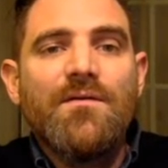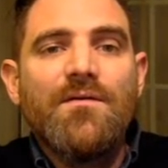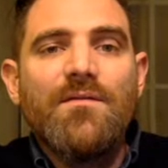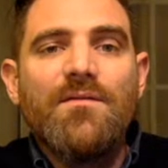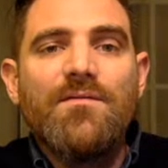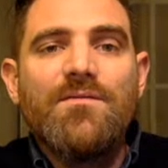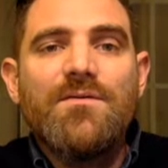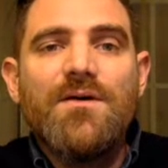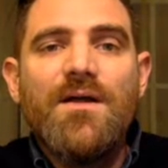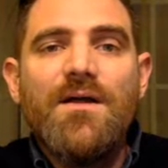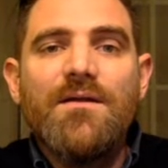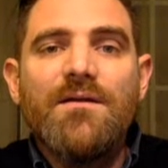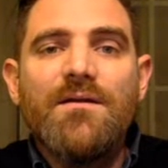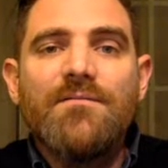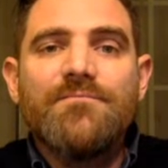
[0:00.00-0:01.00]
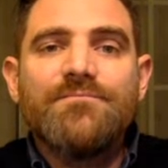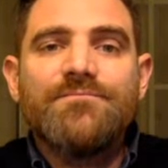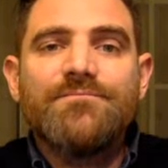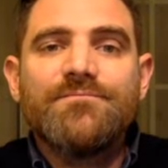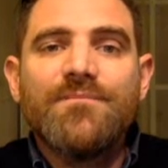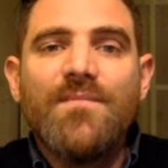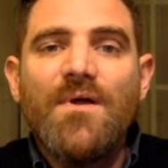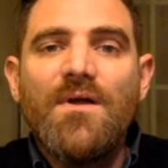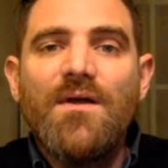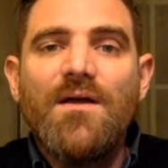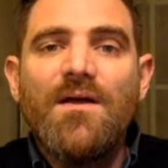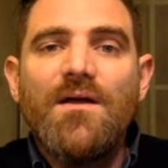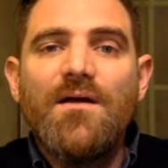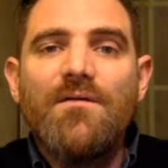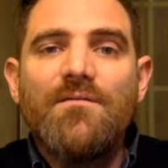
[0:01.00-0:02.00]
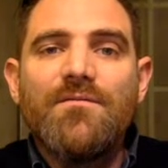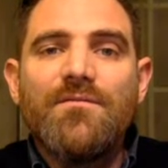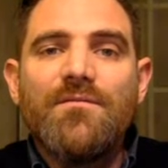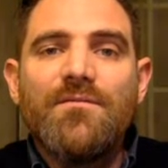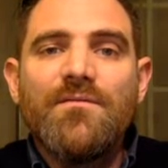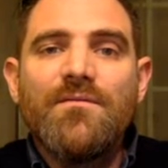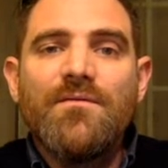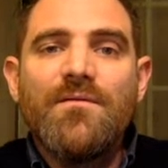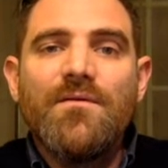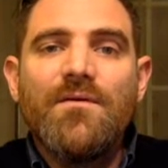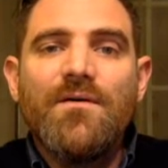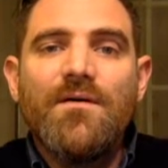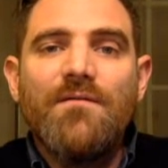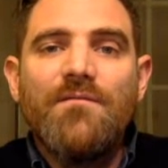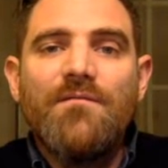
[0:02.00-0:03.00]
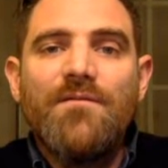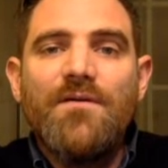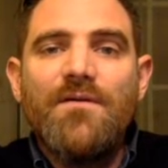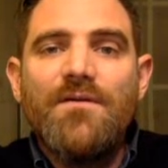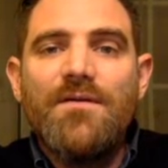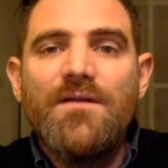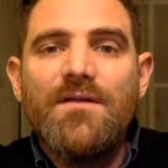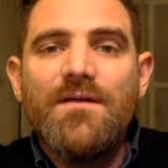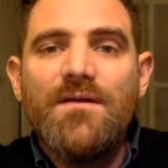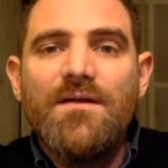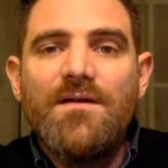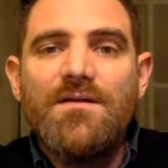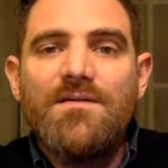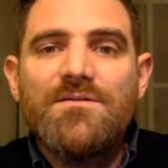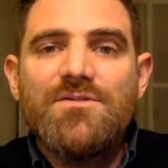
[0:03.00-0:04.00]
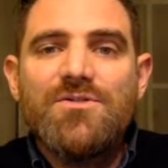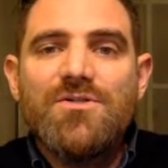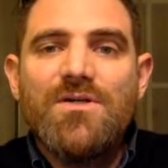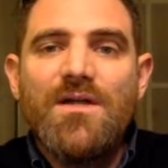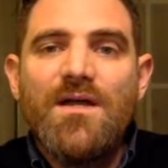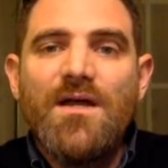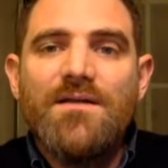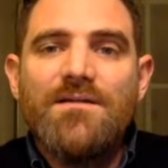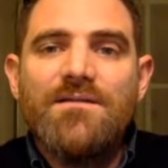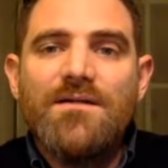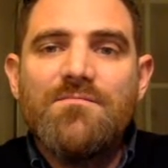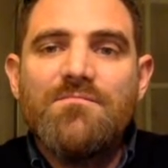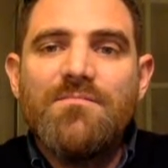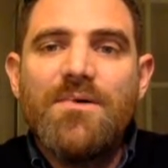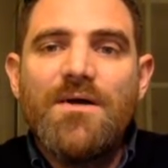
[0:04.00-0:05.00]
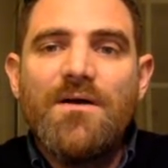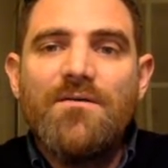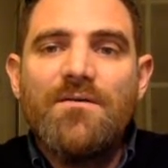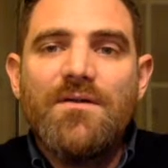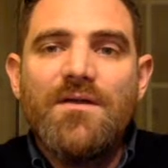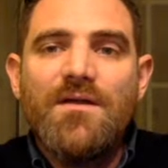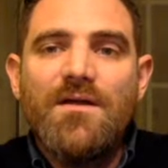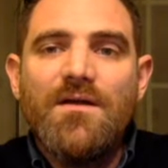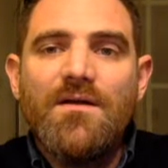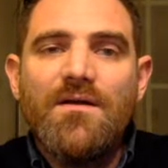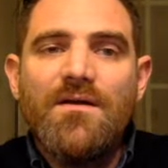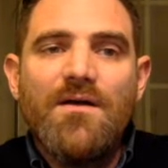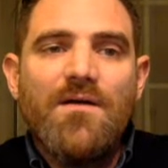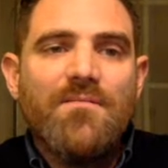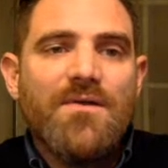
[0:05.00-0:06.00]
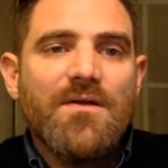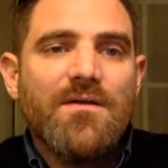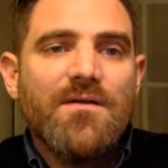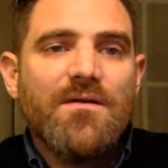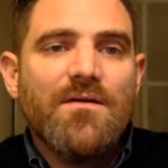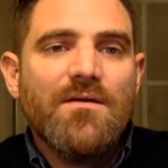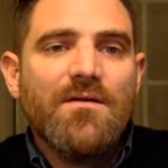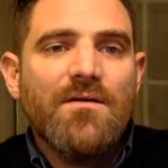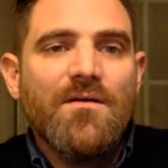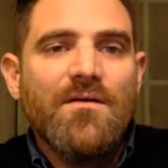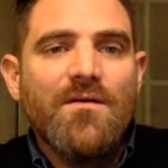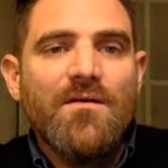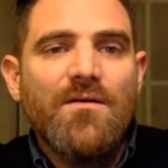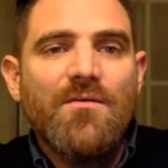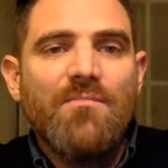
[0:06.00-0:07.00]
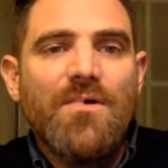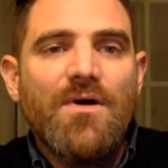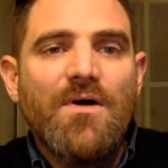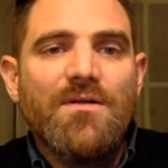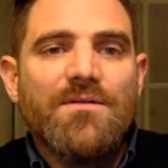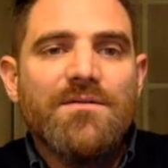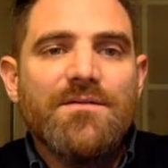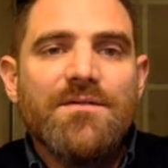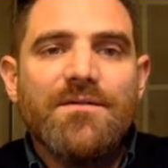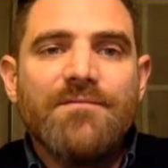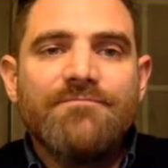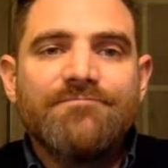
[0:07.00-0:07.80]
the dragon have a very nice chat about economic policy.